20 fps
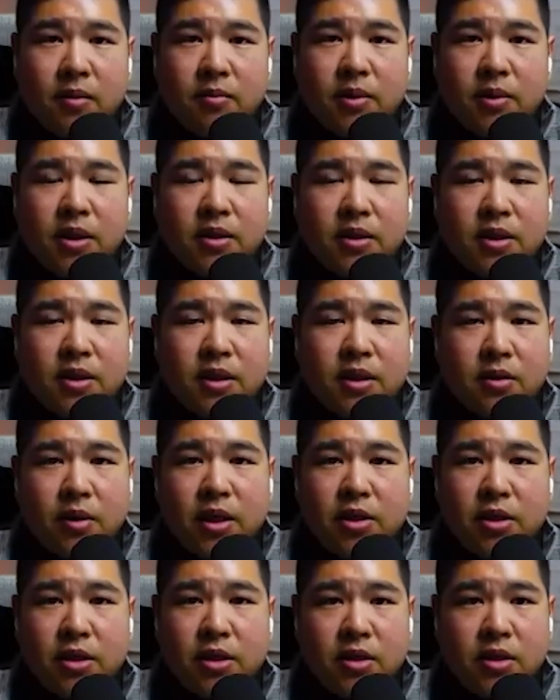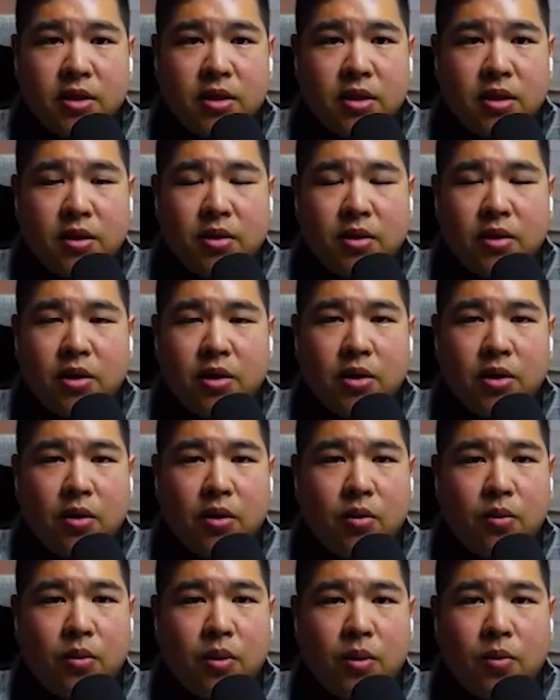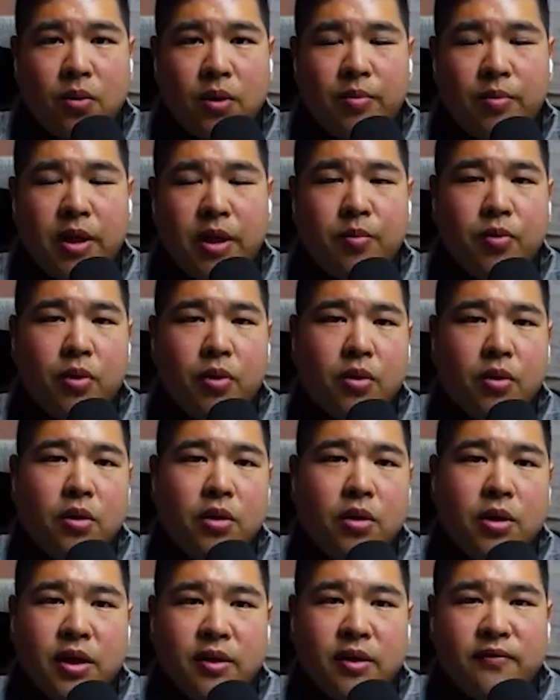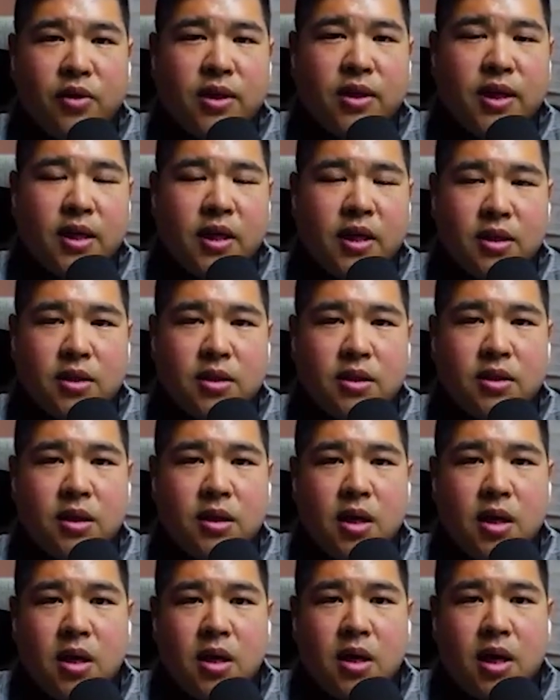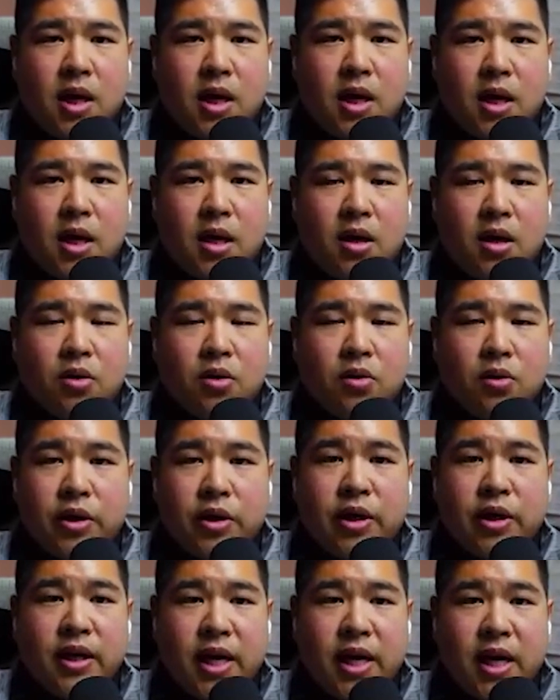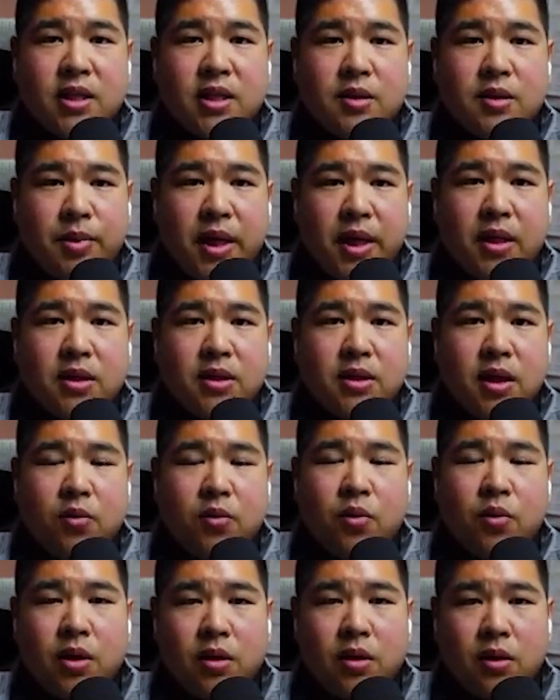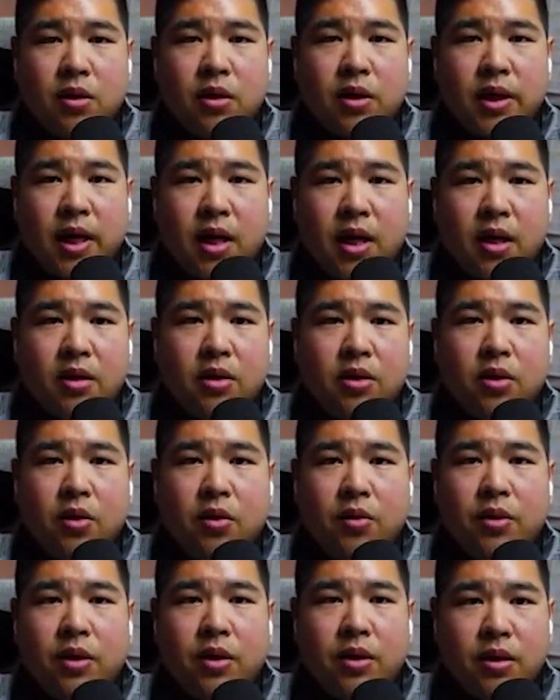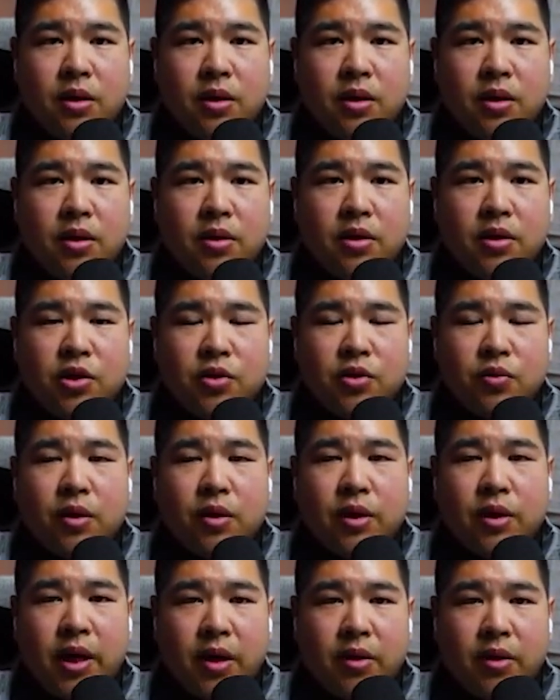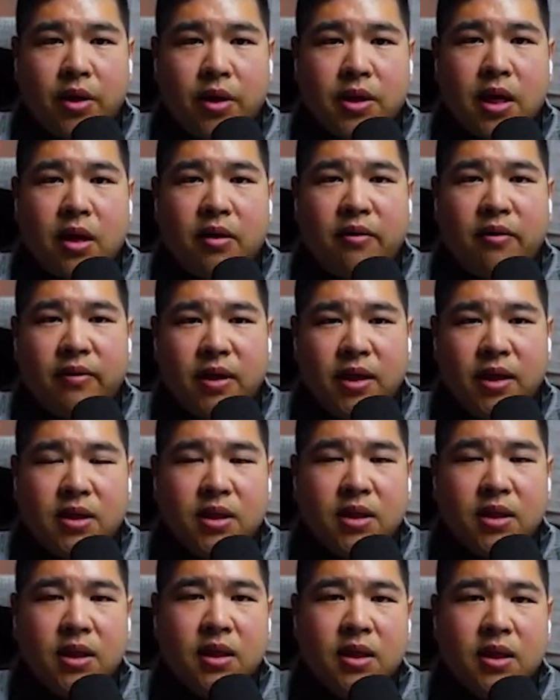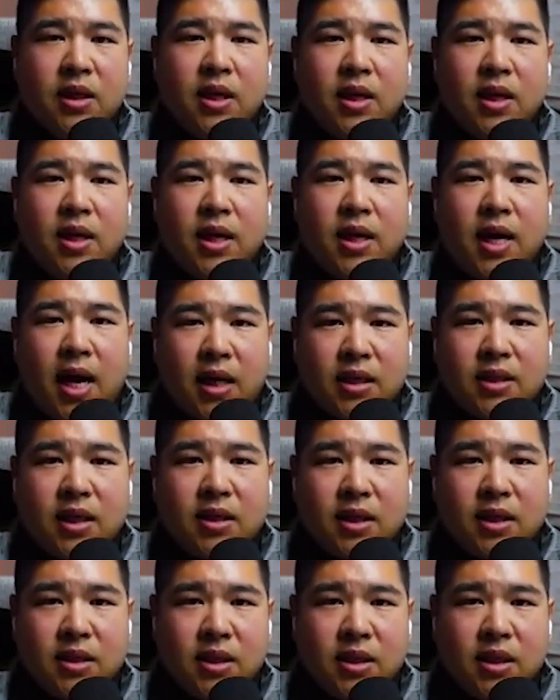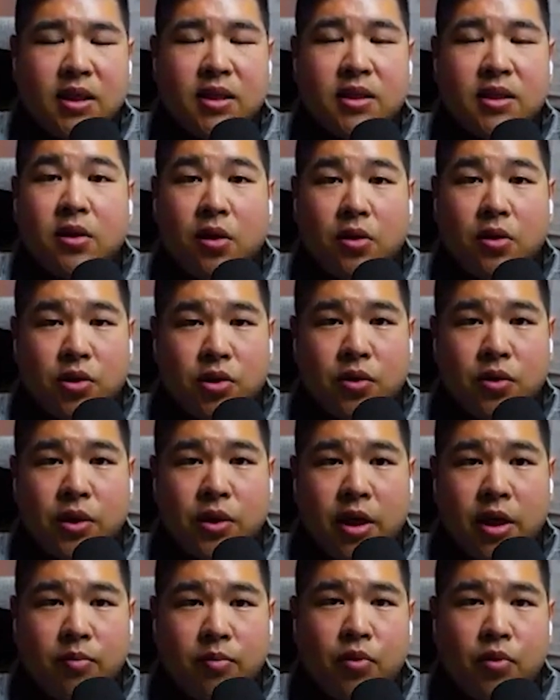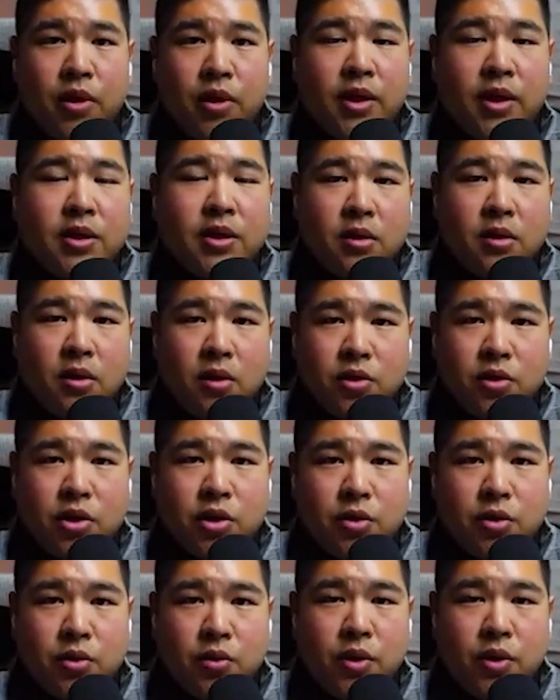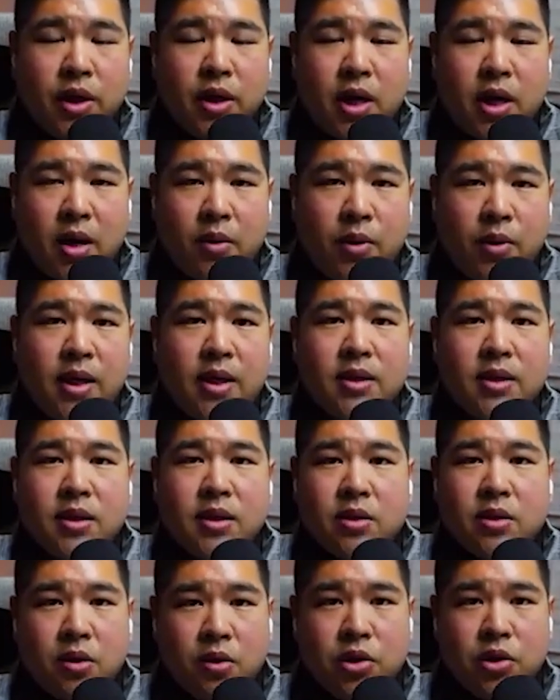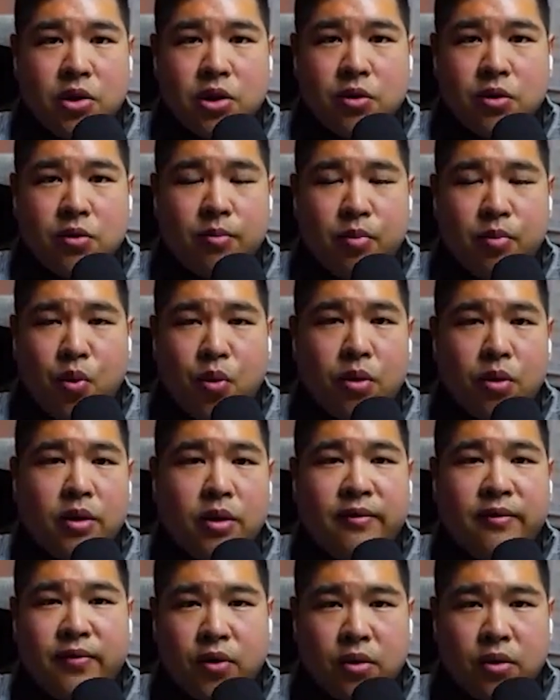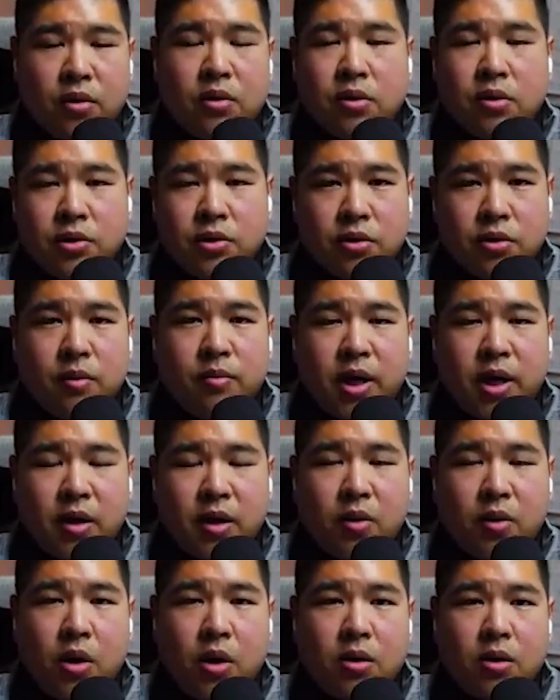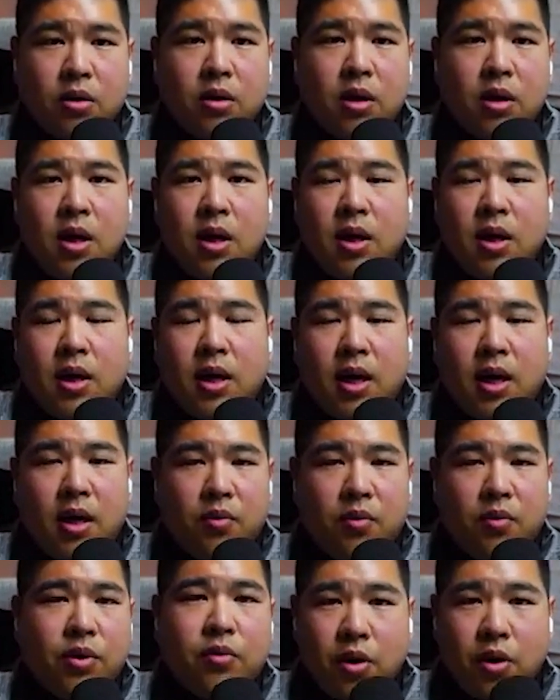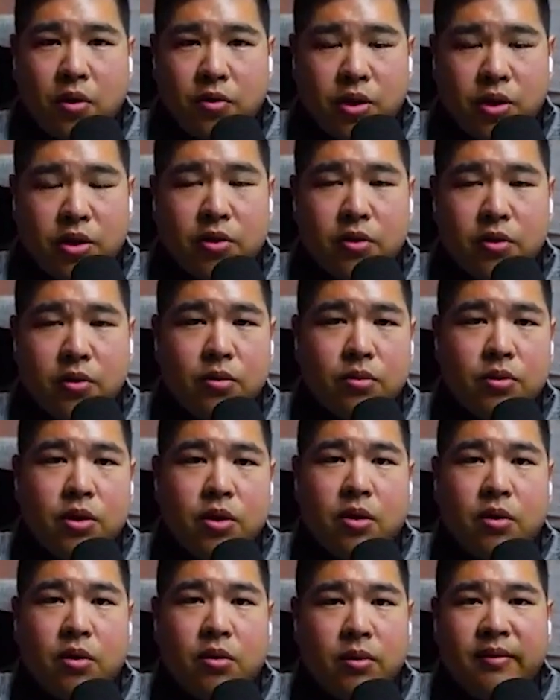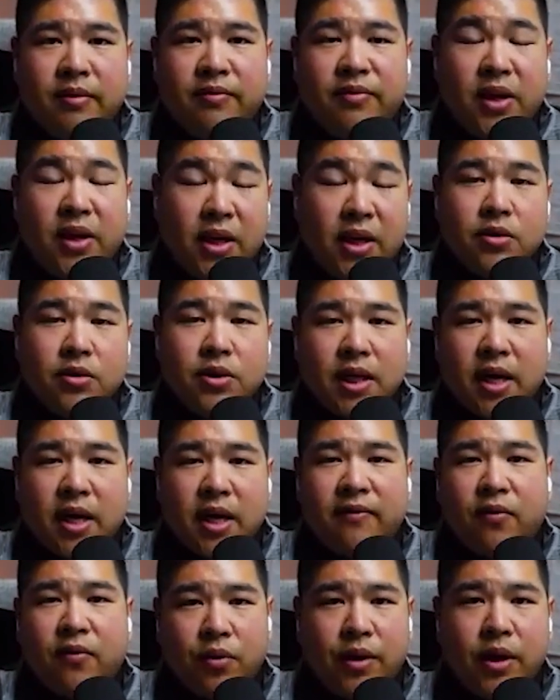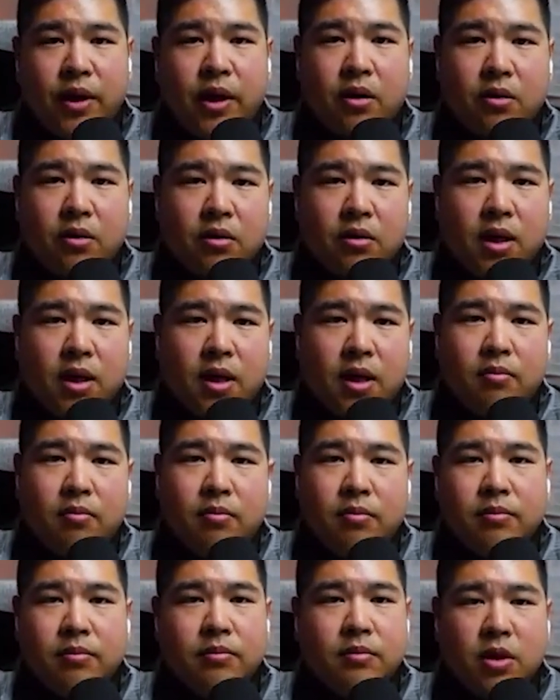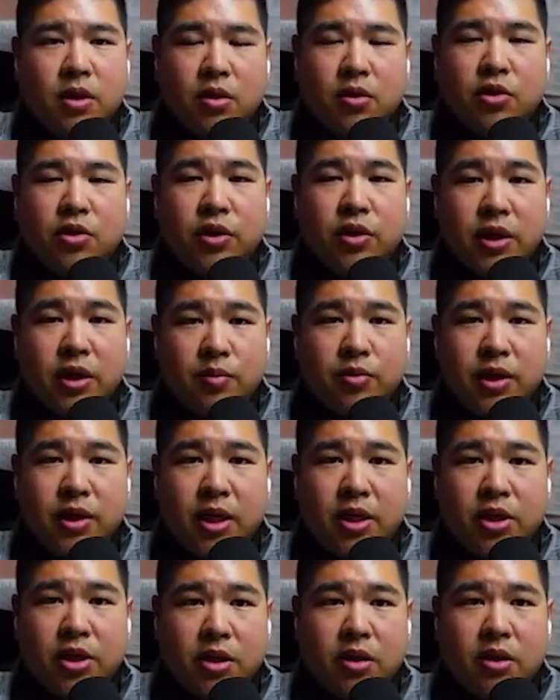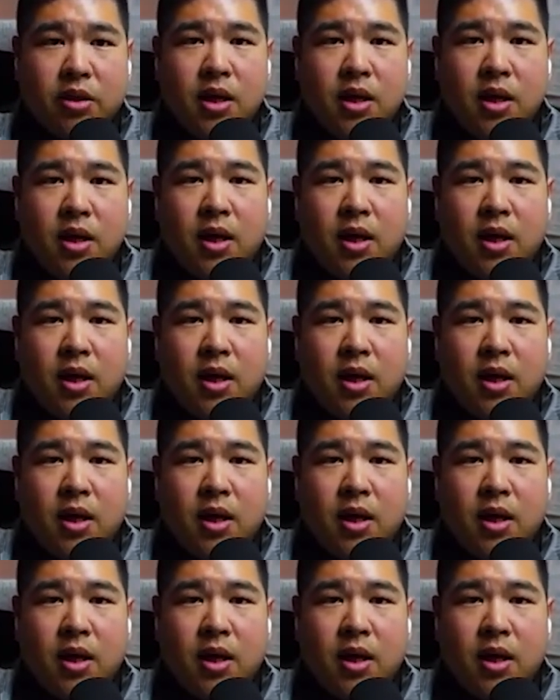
um, considerations uh, you know w- when people are looking for tenants uh, are looking at a space they want to look at you know the the the surrounding areas how easy access is it? Is it close to an airport? Is it close to a highway? Is it close to a port if you're close to a body of water? Uh, railroads too, you know, if they use that for their, um, you know, transportation.